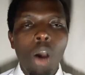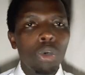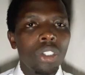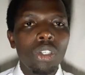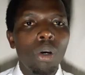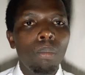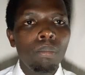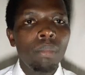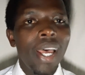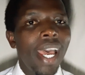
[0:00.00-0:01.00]
wisdom,
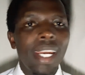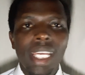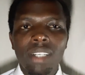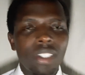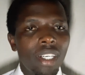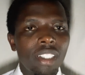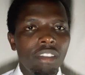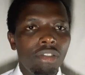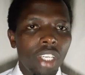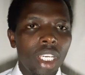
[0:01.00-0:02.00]
and a
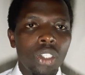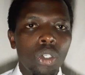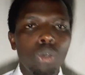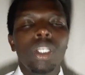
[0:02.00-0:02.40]
sanctification.